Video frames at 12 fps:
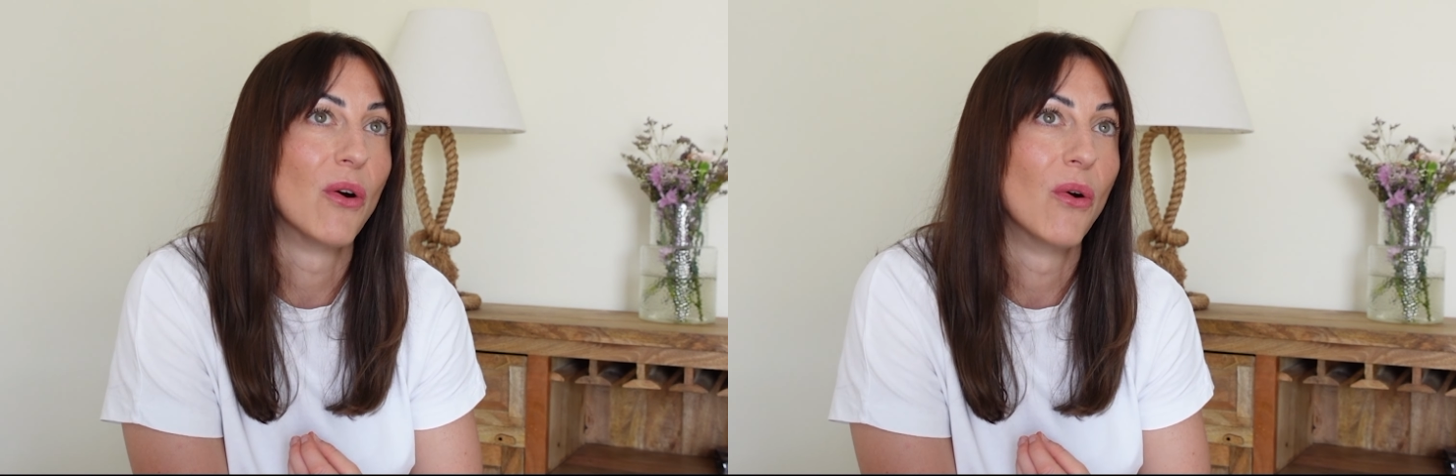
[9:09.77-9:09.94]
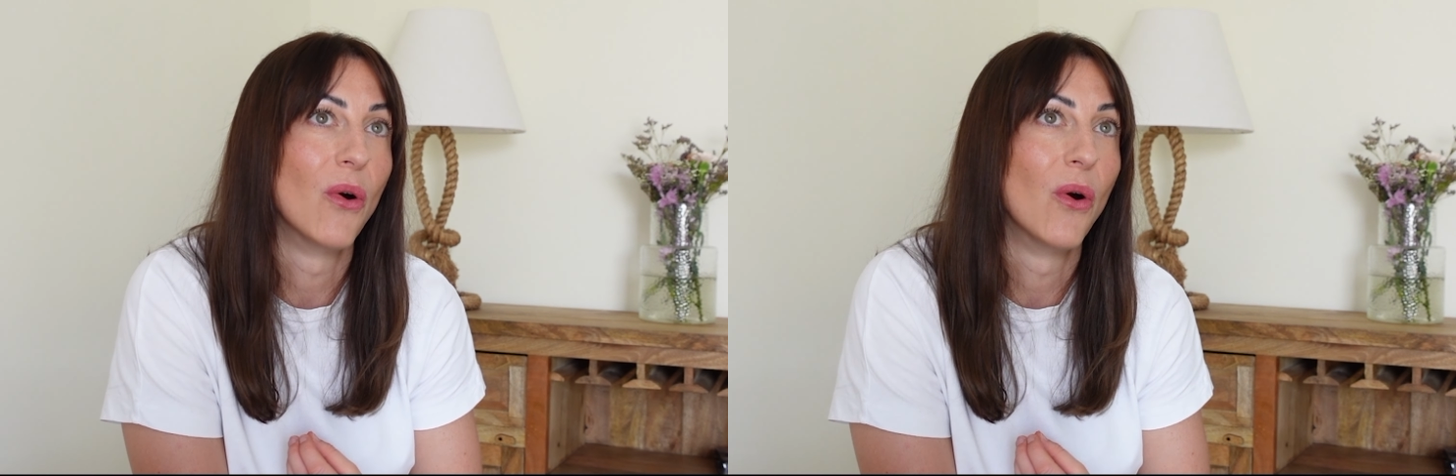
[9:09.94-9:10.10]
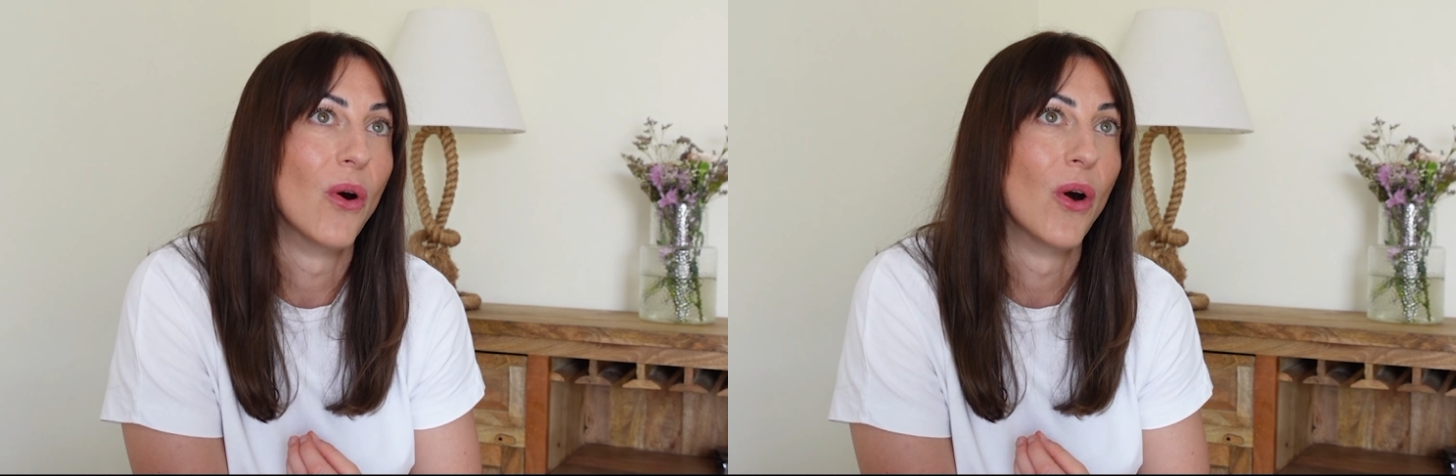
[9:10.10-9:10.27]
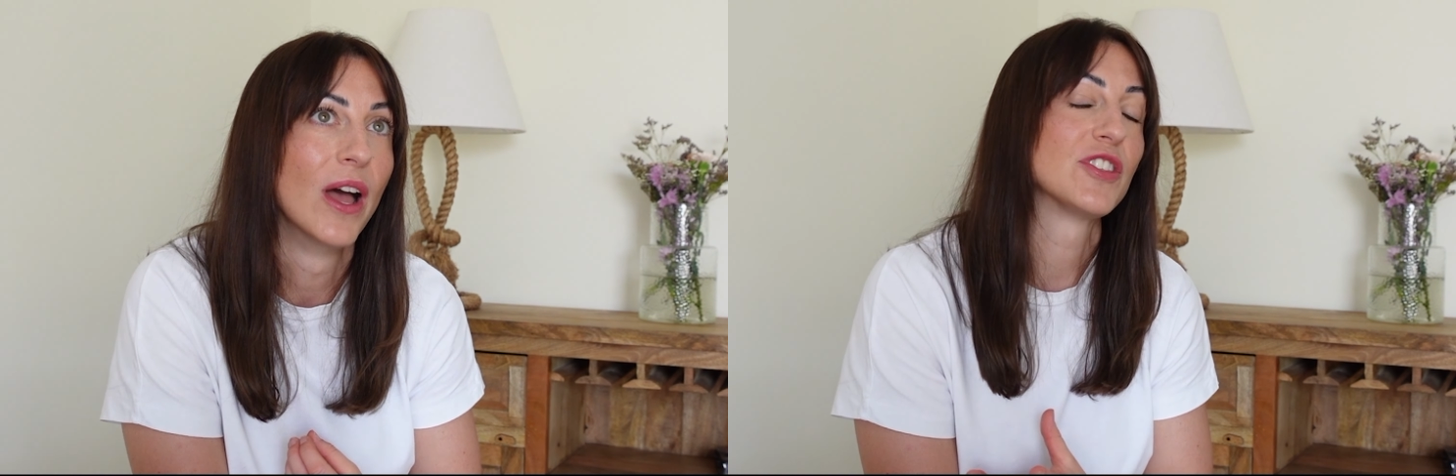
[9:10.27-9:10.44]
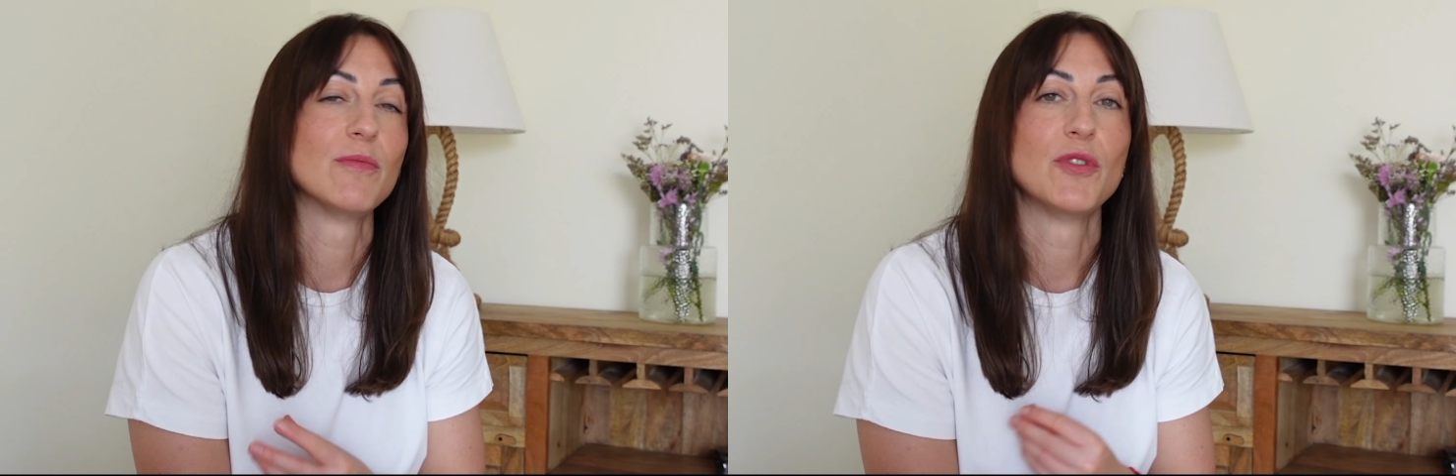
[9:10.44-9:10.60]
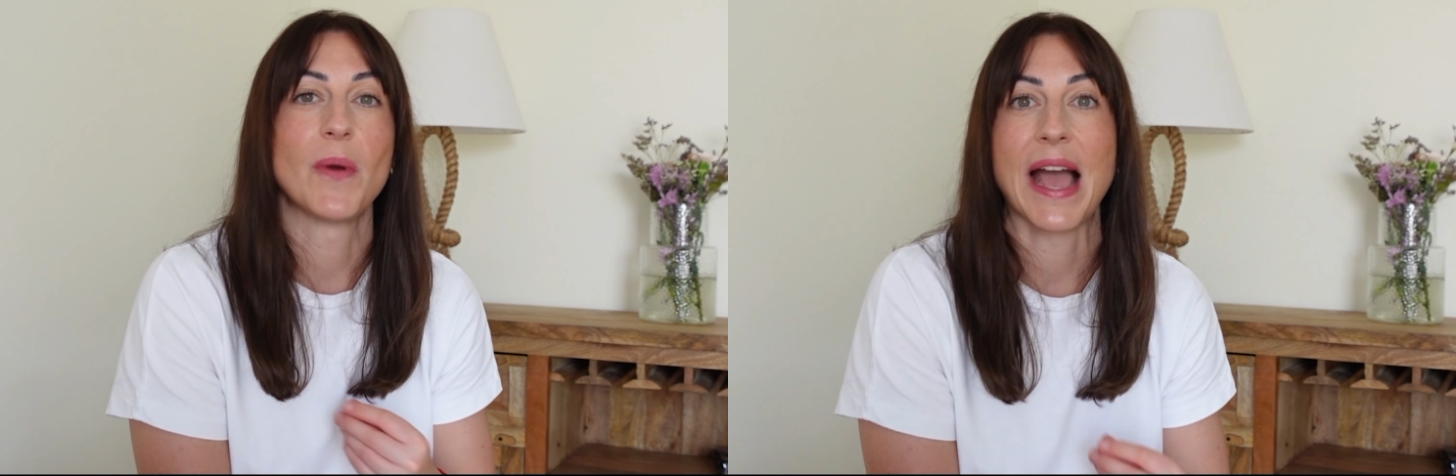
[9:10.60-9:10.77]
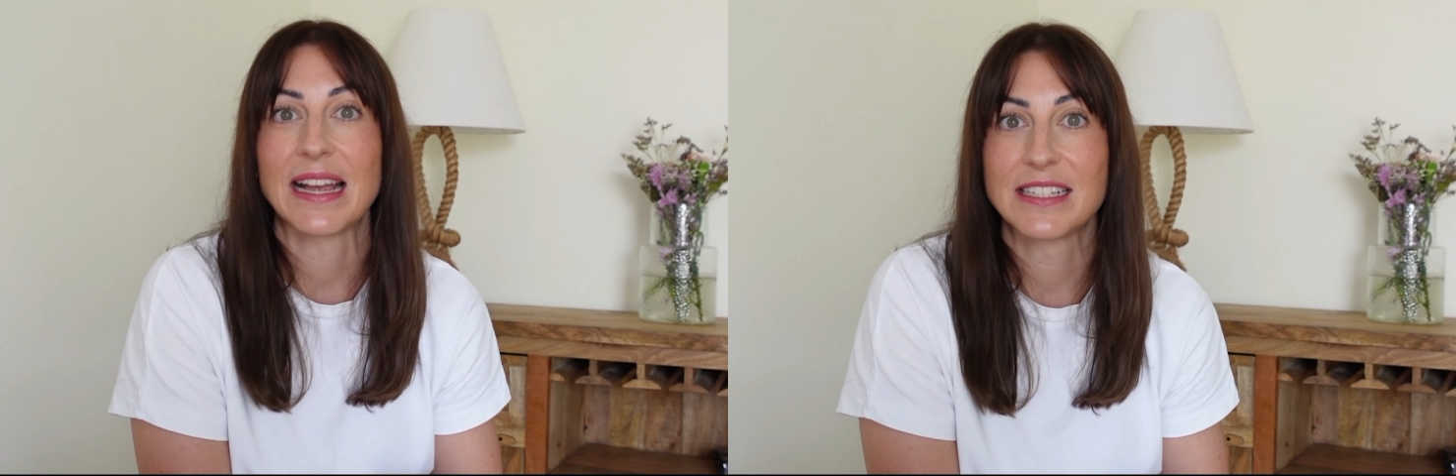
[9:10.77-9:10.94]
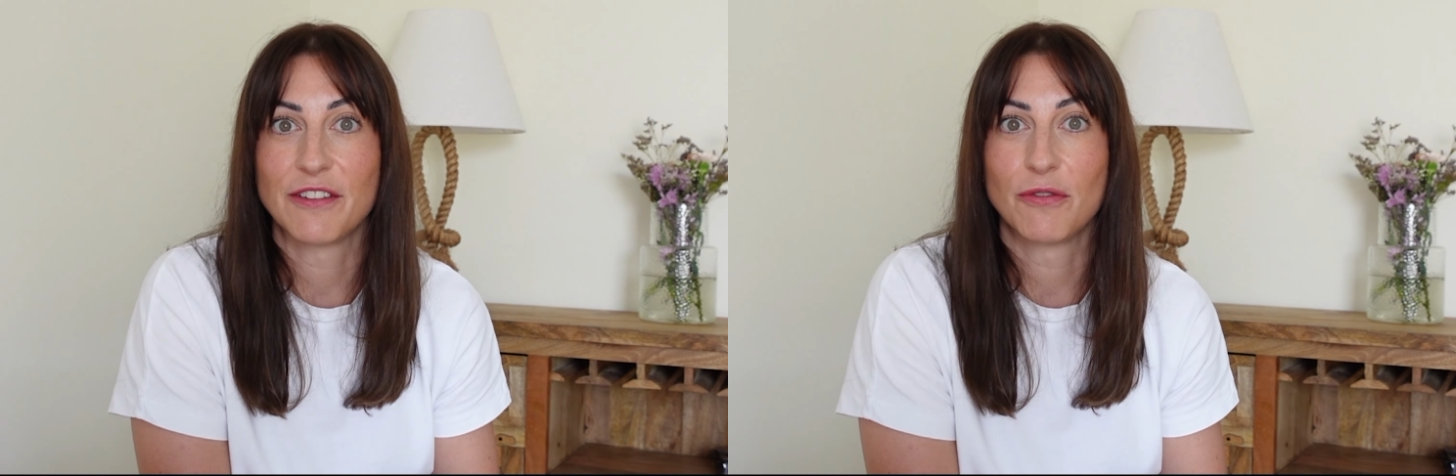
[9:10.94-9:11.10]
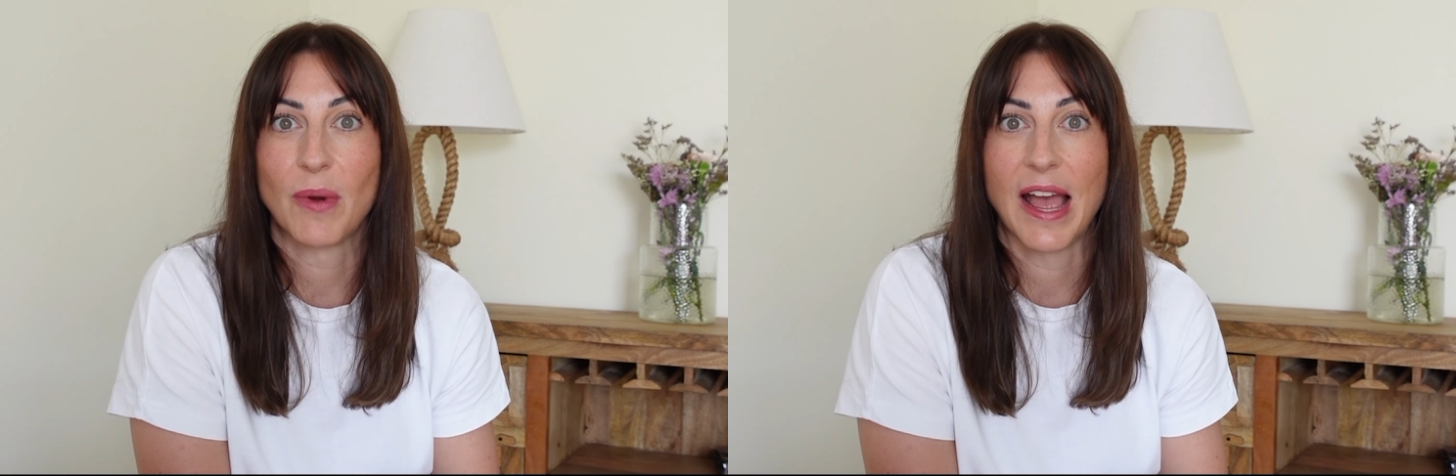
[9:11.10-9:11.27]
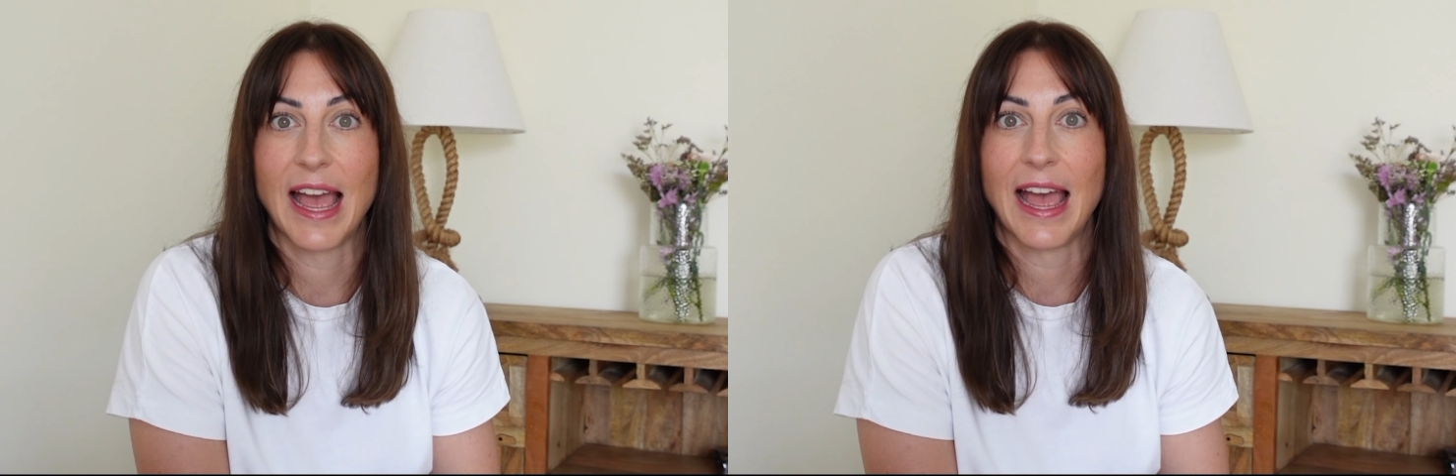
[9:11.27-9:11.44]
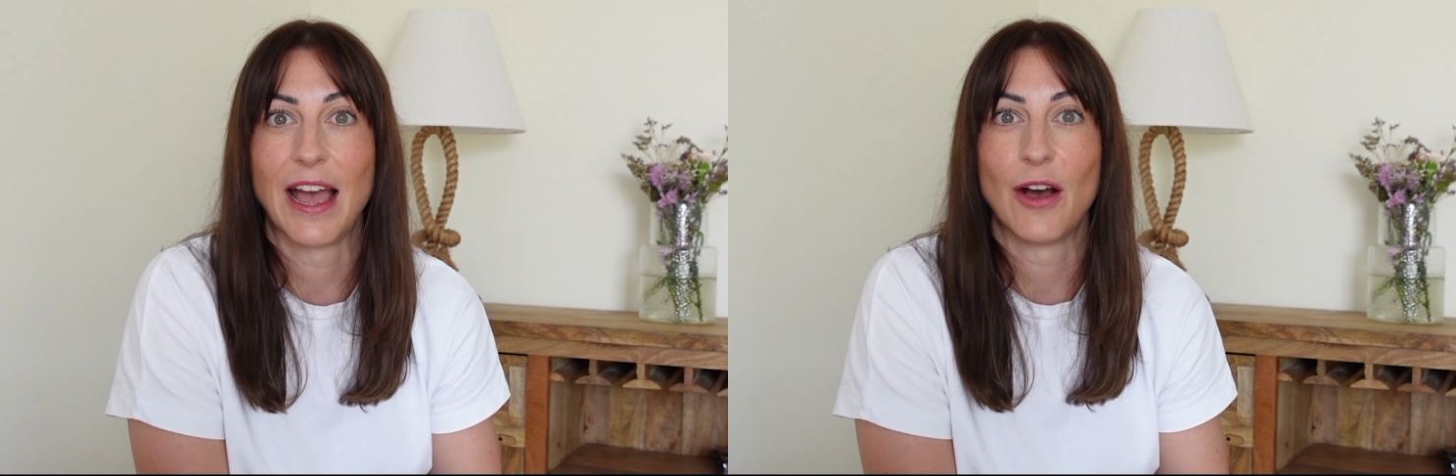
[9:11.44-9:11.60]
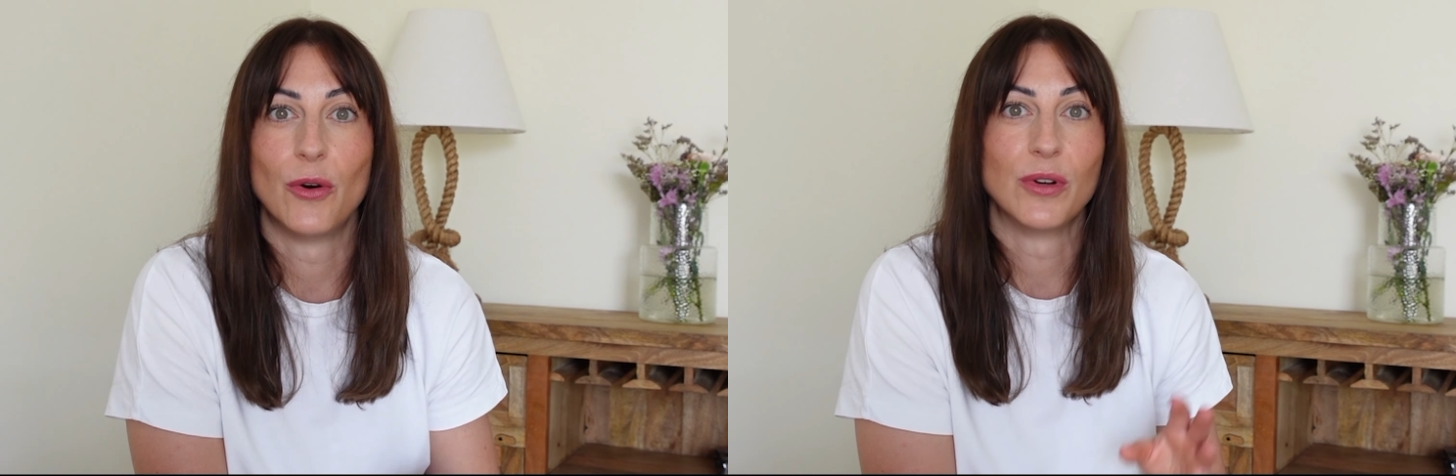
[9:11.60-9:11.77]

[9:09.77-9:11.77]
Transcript: or some new activewear